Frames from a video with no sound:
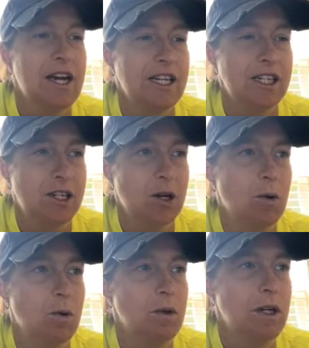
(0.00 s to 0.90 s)
I
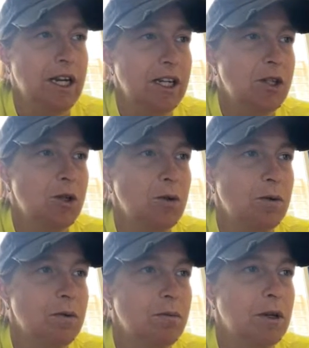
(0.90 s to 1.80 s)
don't get
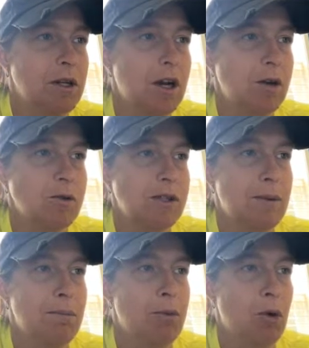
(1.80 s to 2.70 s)
to because
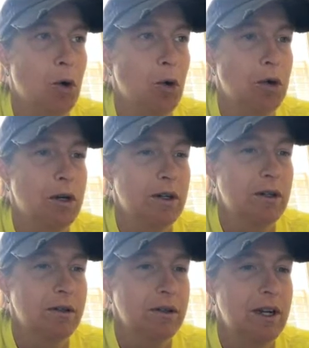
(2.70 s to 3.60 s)
I'm broke.
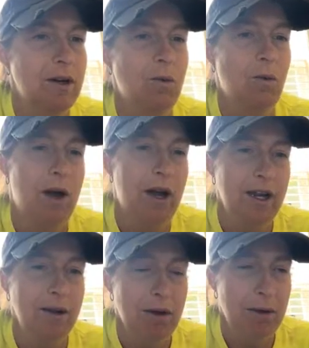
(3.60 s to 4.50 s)
And
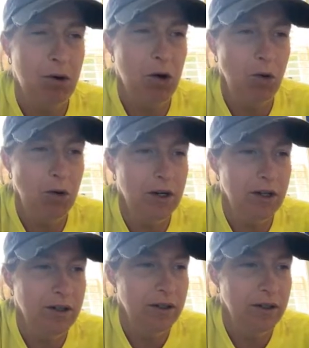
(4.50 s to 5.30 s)
why am I broke?